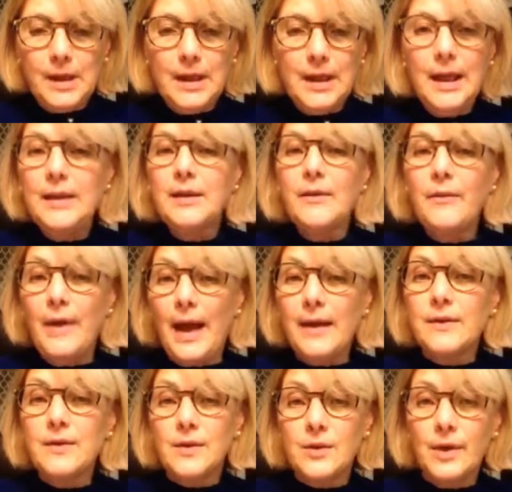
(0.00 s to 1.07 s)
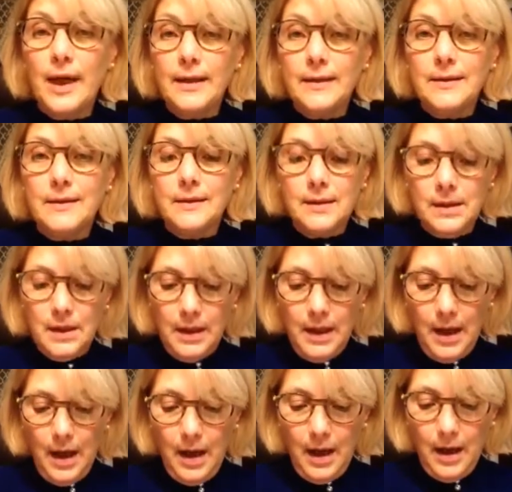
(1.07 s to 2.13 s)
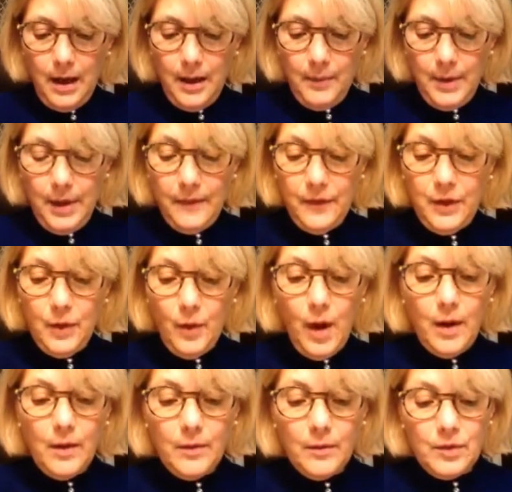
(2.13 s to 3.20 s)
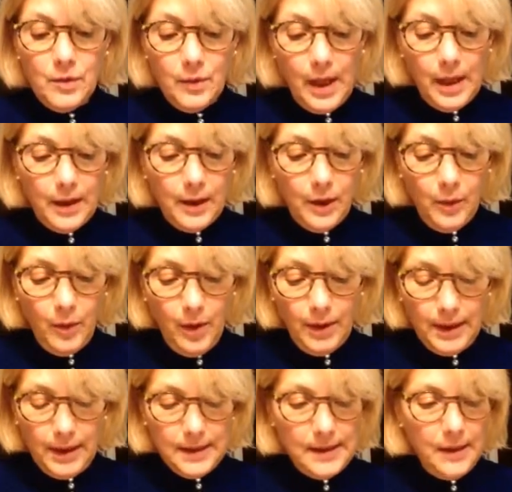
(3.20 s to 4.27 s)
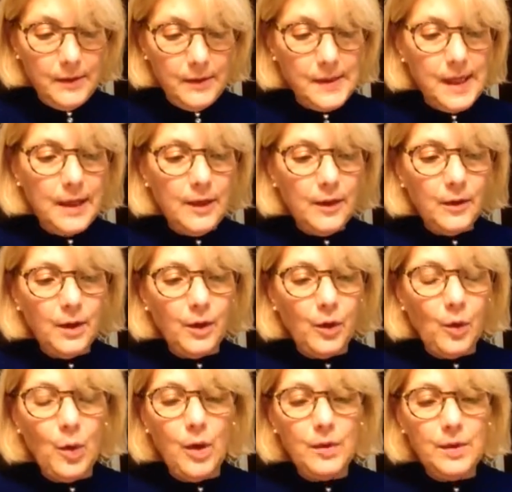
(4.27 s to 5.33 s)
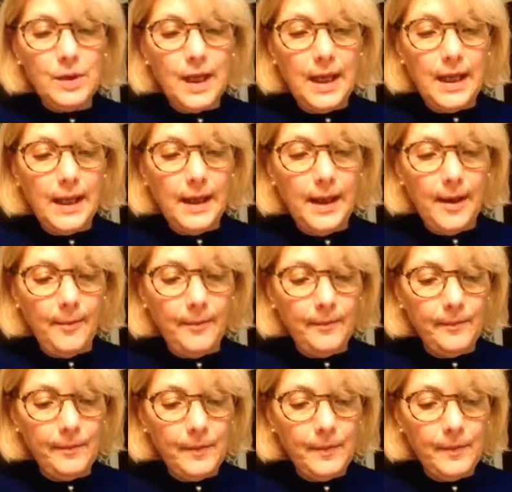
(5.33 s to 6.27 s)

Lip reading: Get the facts straight. If you are directly quoting, so say you're going to quote a